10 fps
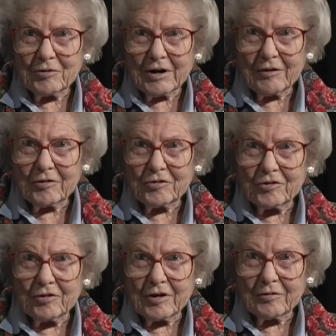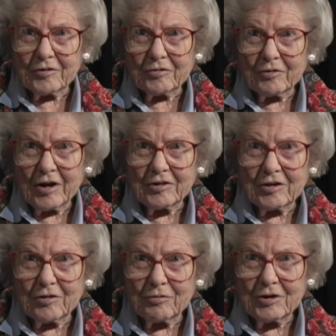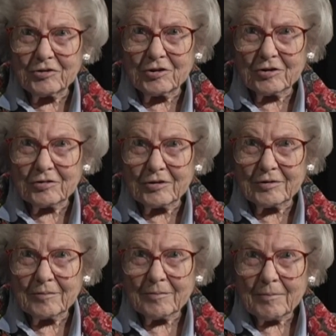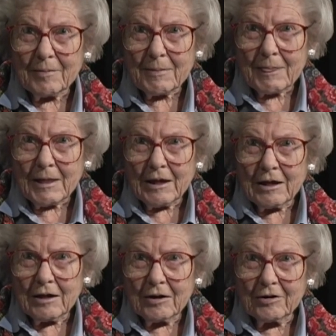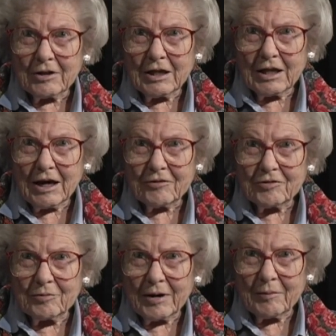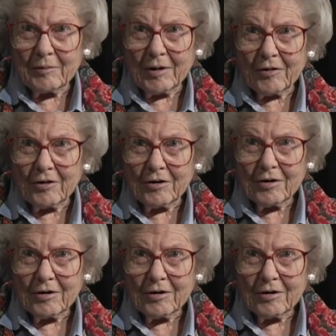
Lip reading: what I was doing was raising 3 children, looking after my mother,